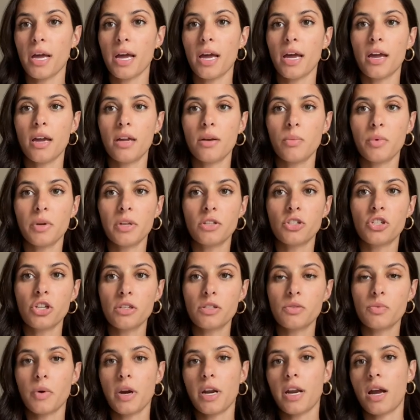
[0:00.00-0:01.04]
and we
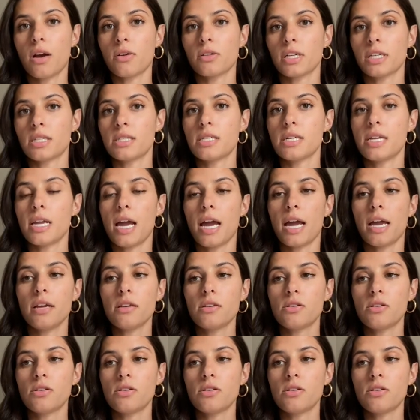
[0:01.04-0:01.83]
just ran out like today.